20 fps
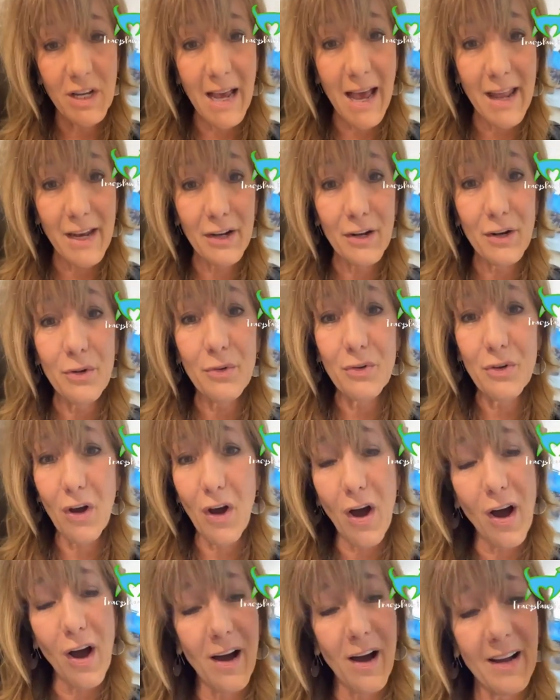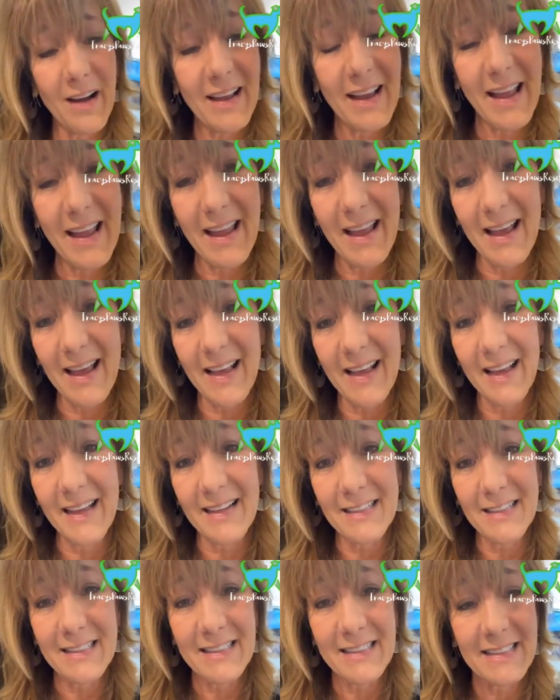She got a new dog,
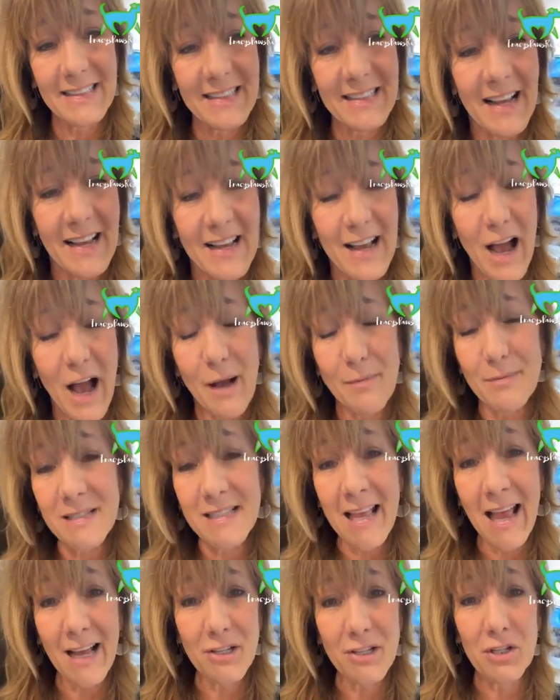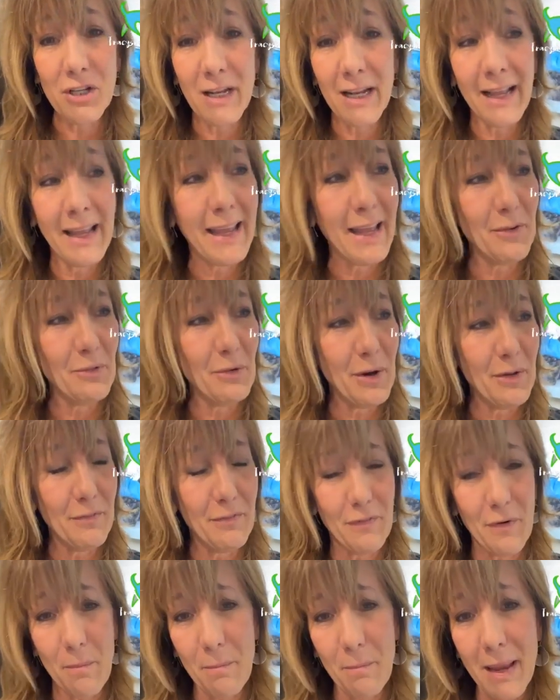and I'm sad she didn't get
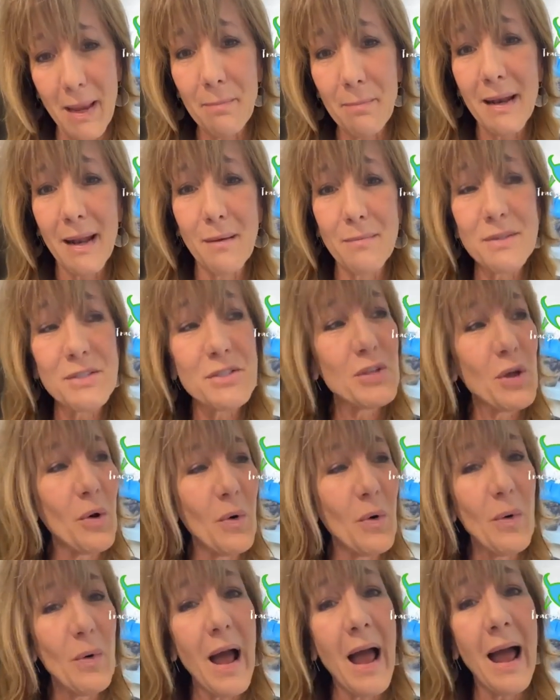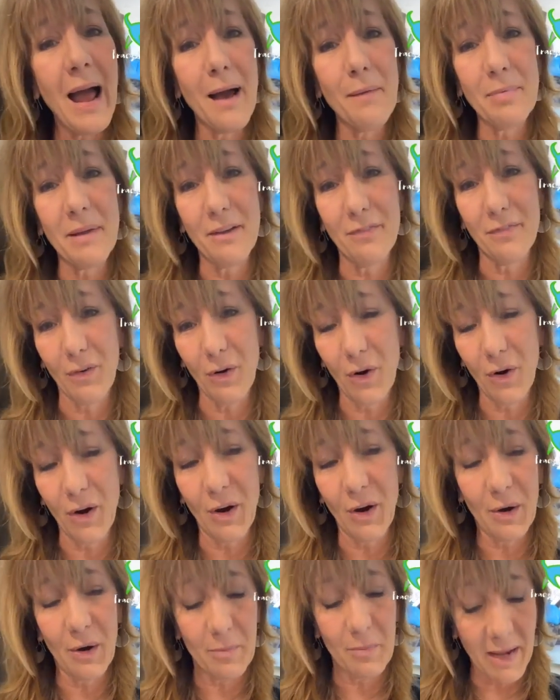one from me, but I'm so happy for
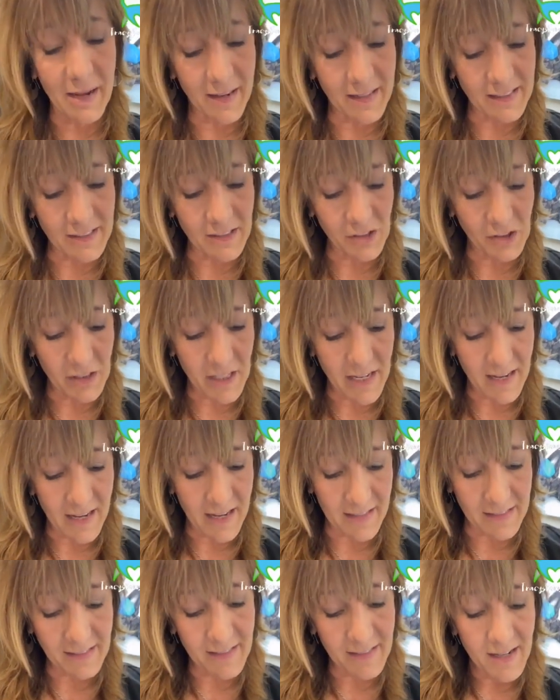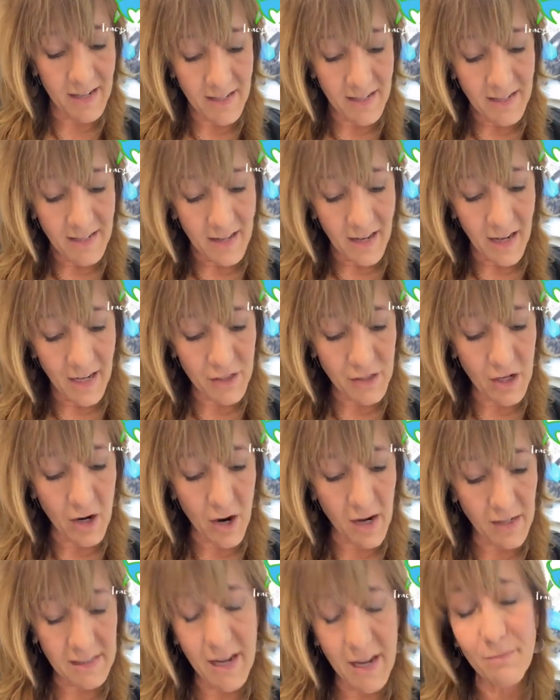her because she had a
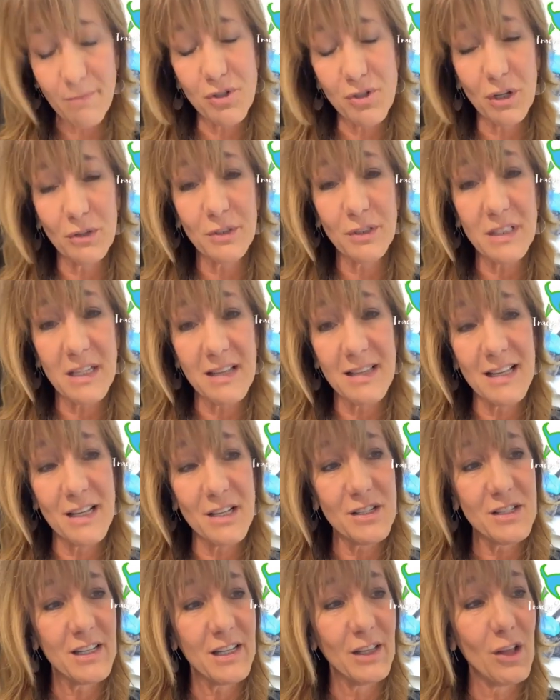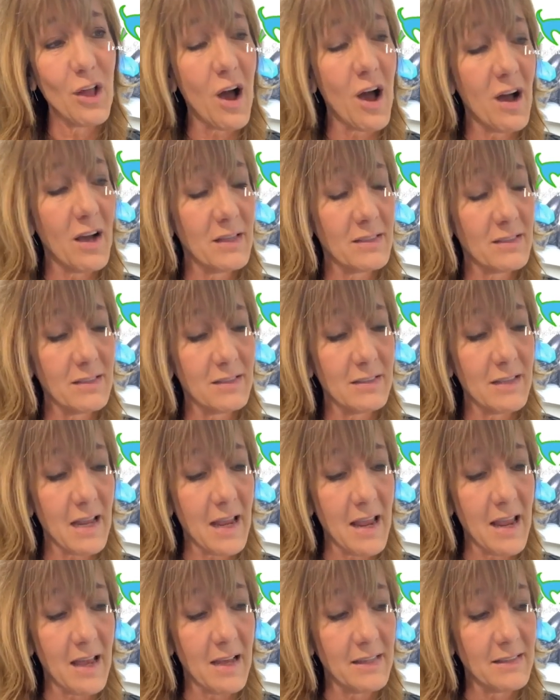dog named Josie that she lost.
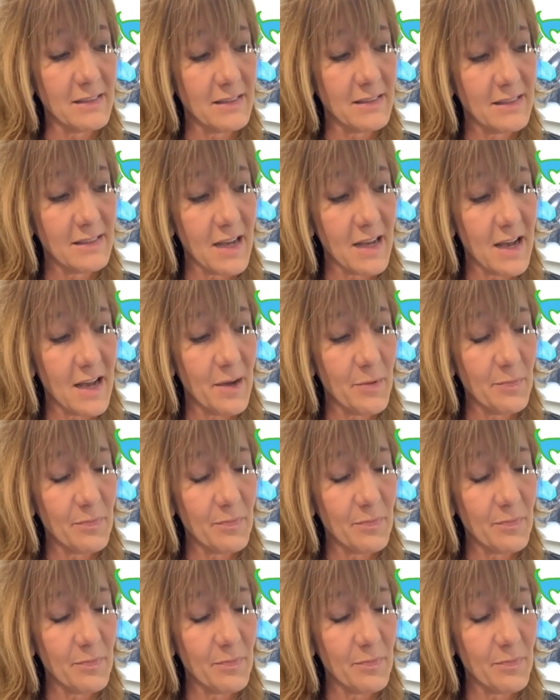And,